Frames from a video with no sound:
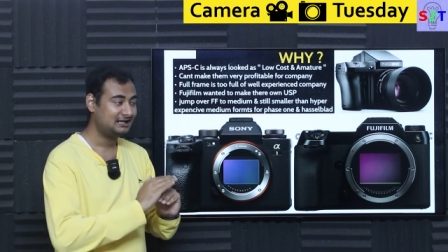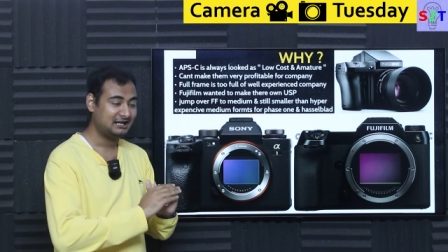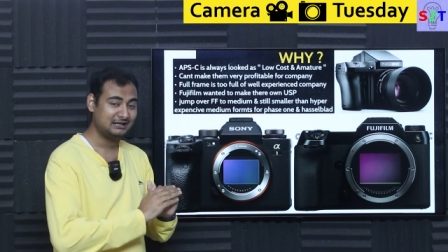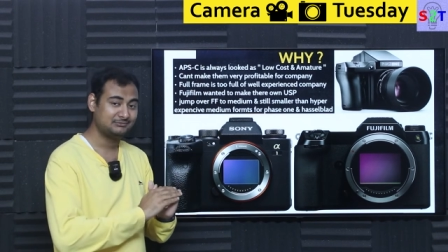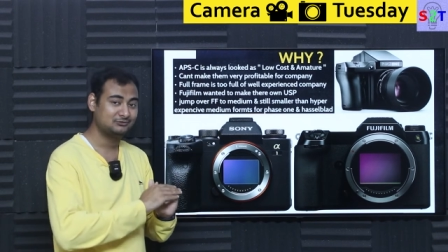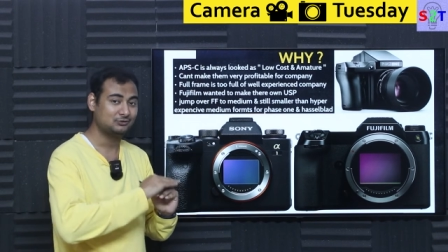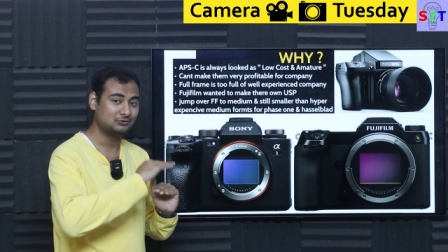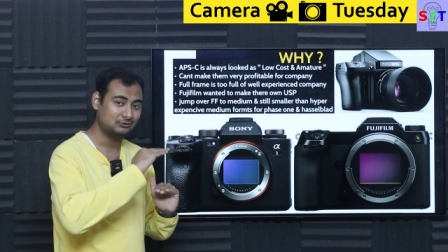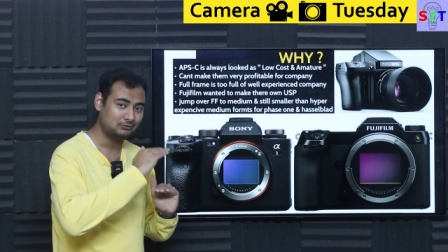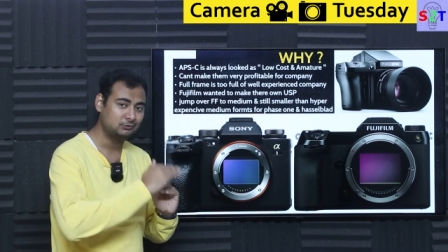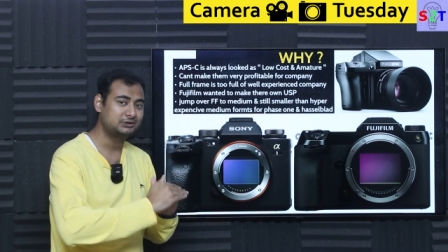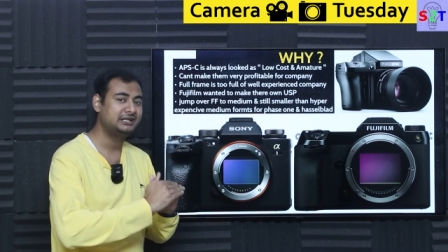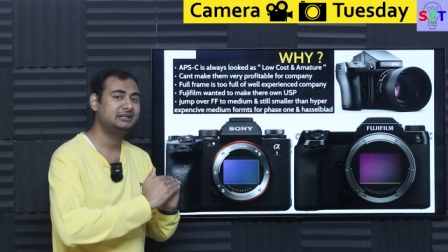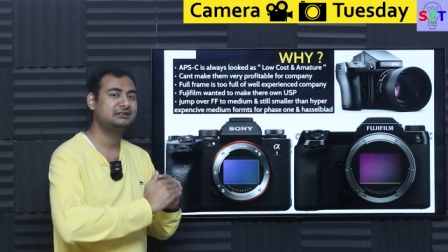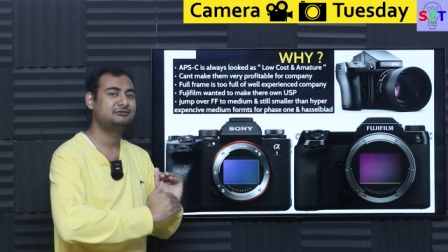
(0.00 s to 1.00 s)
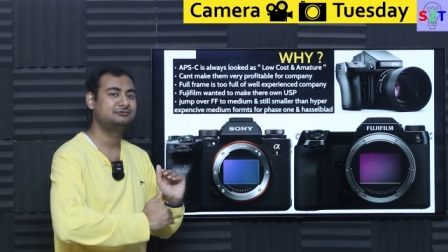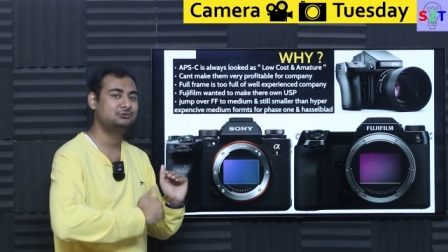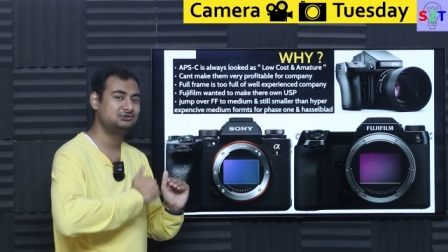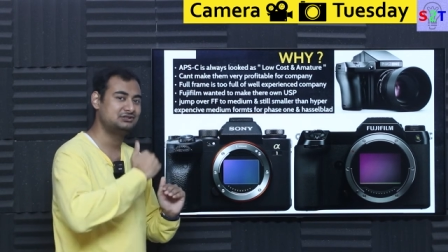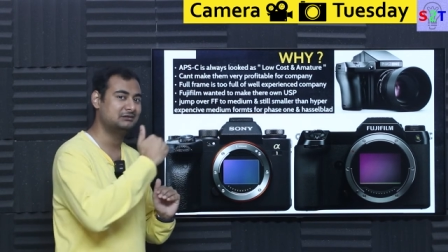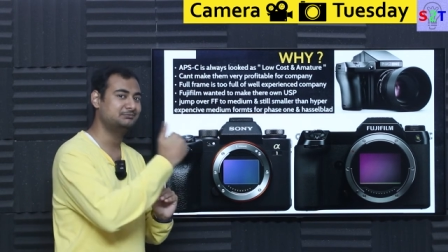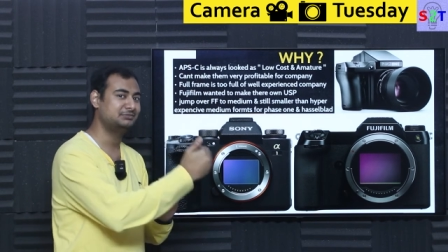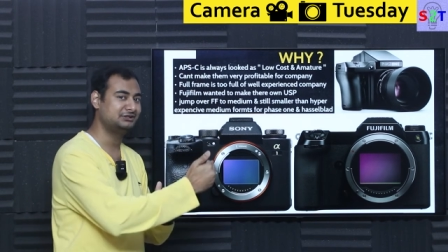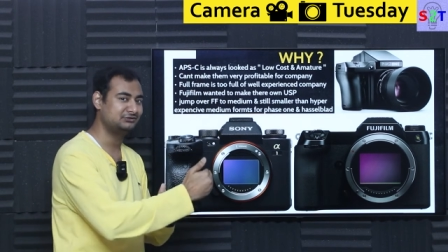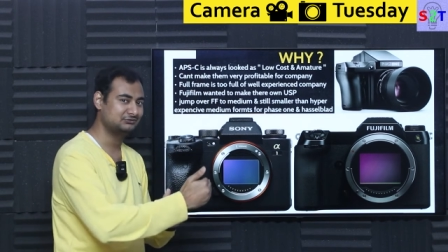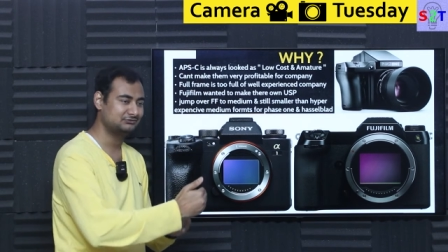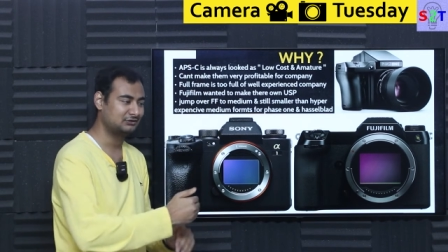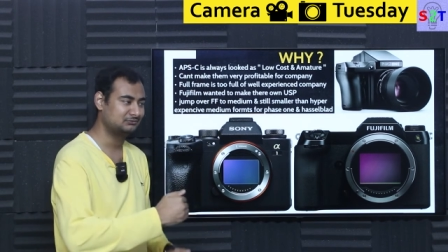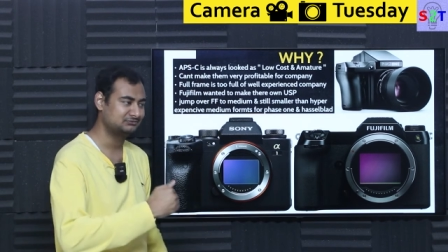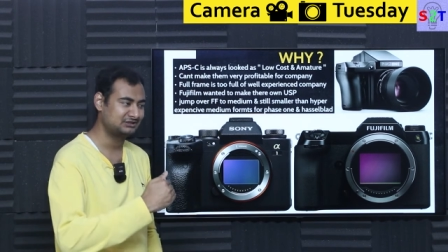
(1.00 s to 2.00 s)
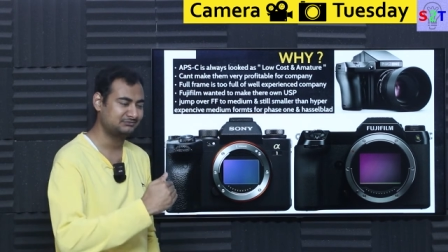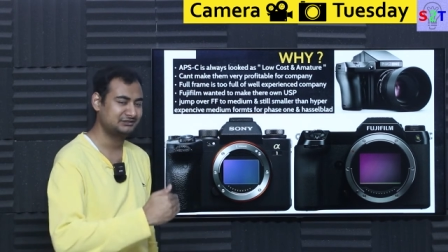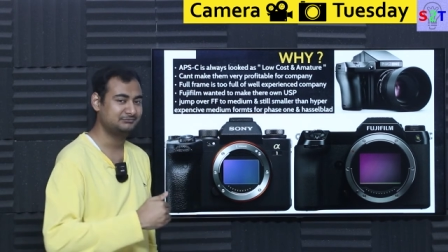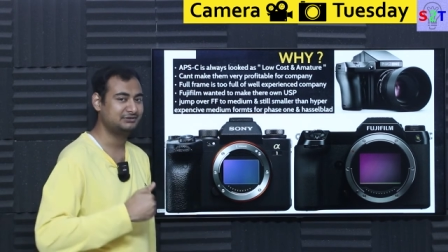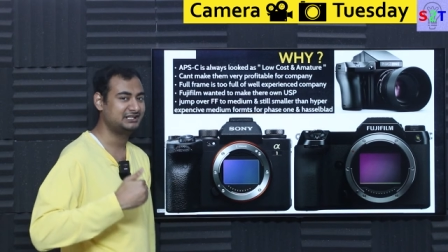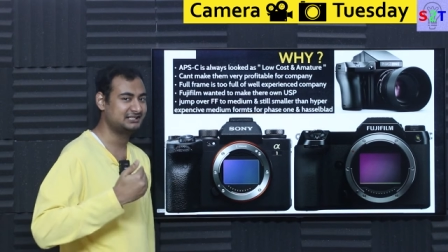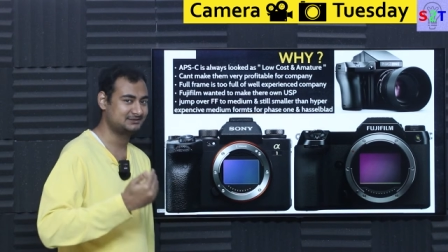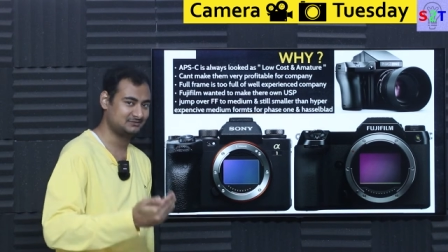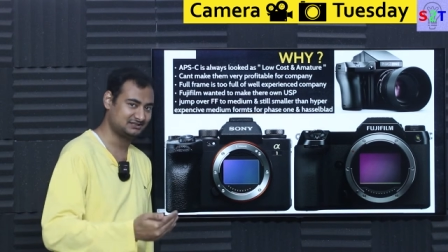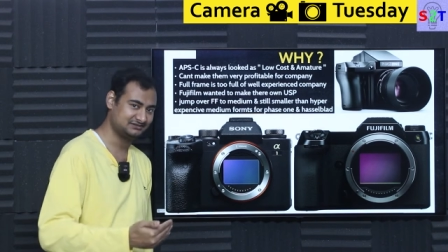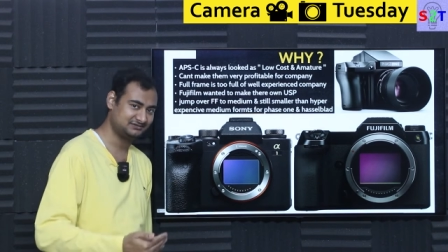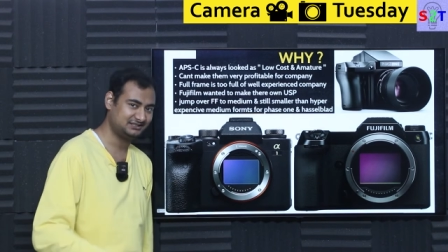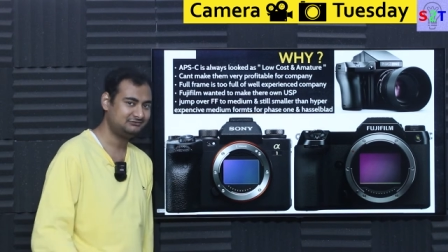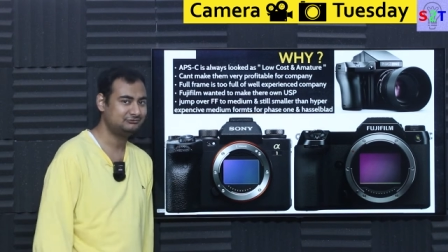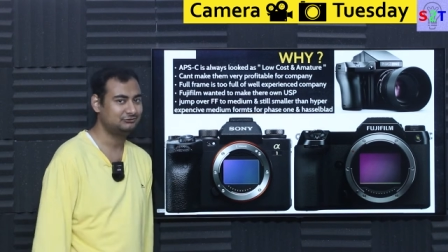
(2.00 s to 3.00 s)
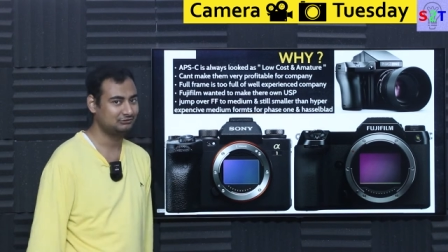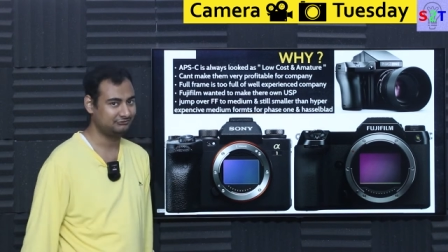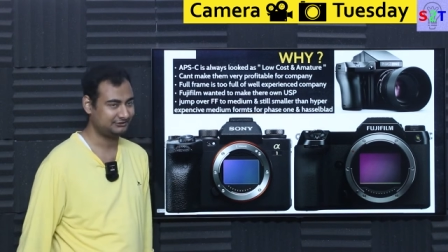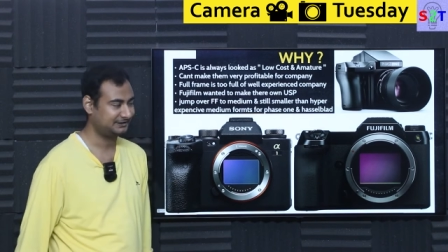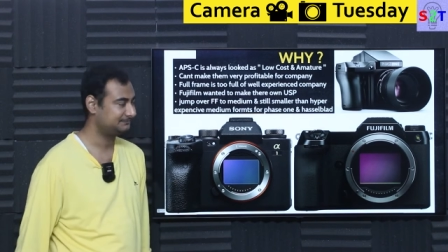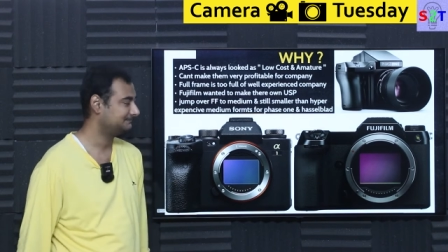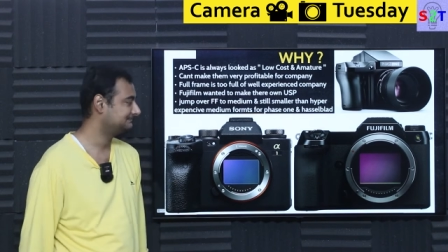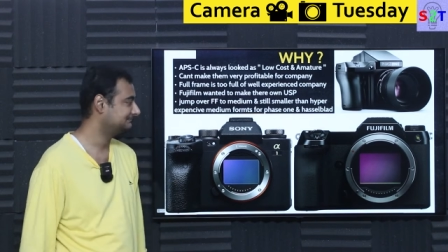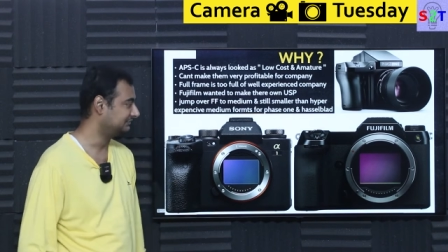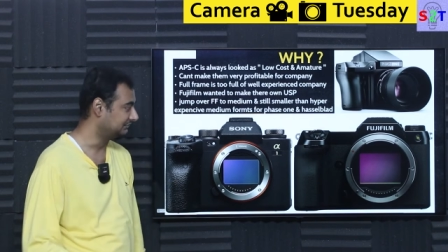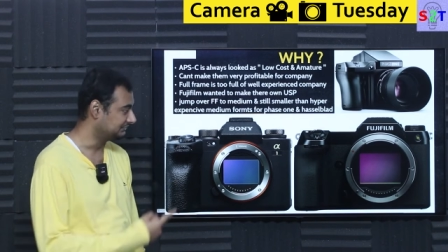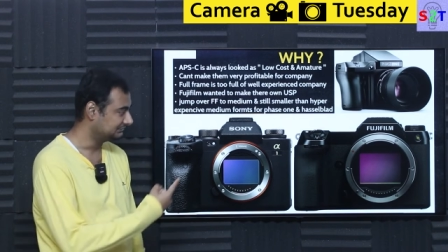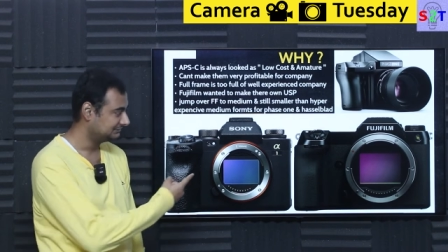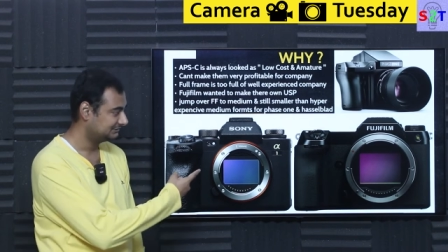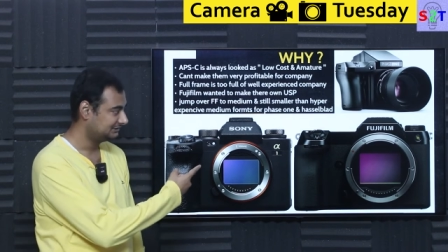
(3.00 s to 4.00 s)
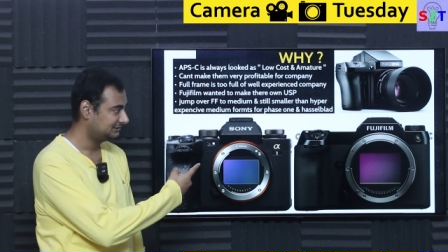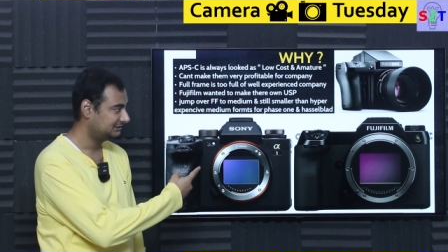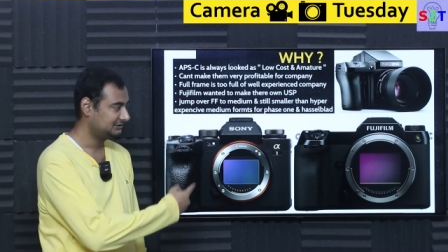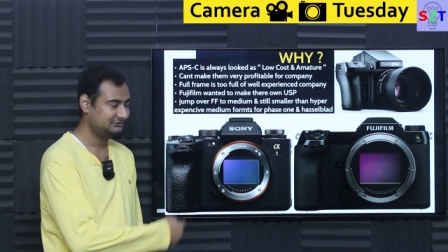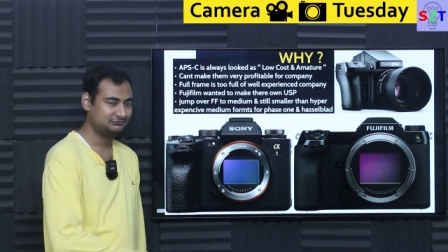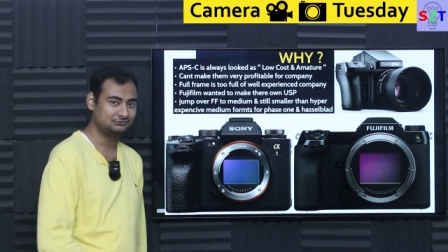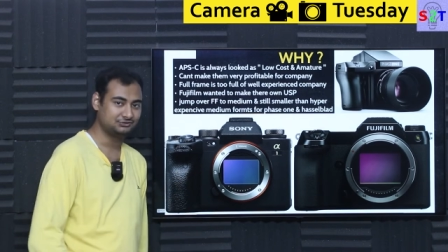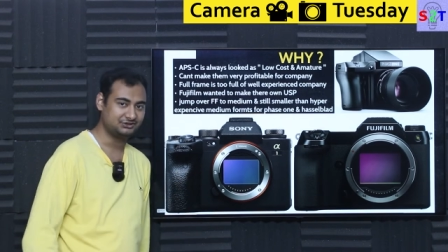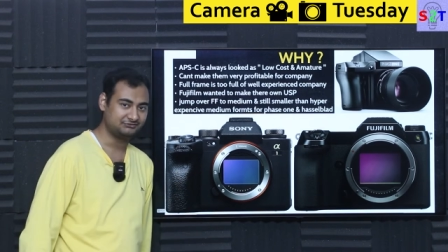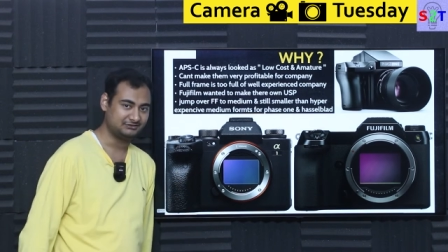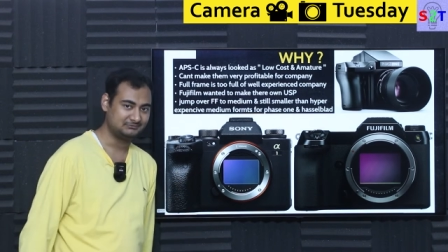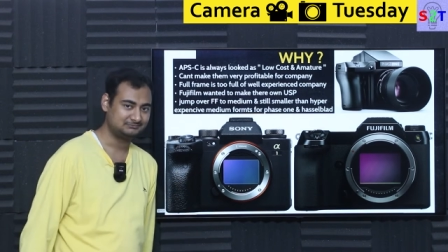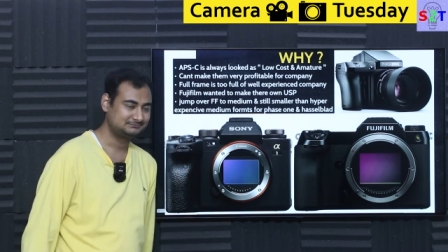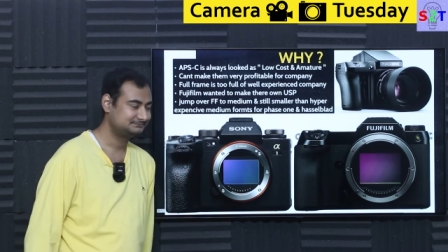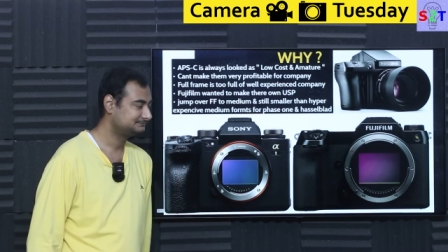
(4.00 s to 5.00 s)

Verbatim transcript: I'm okay enough to jump into from something bit expensive than full frame. So Fujifilm.